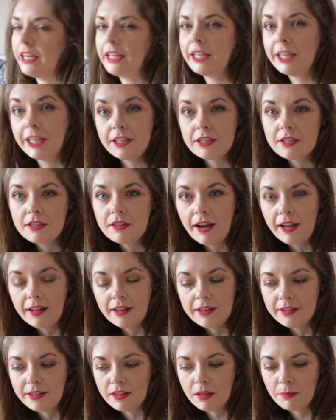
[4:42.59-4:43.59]
a kitchen
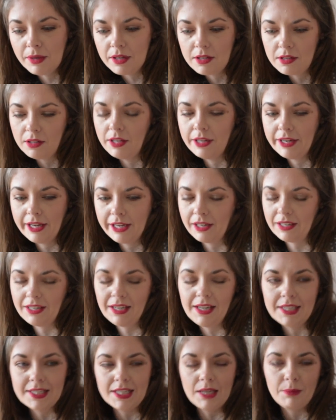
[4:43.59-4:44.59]
island in the middle and I can
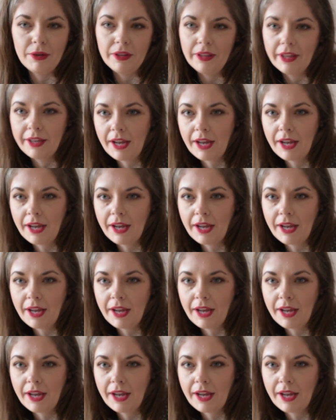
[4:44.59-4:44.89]
easily put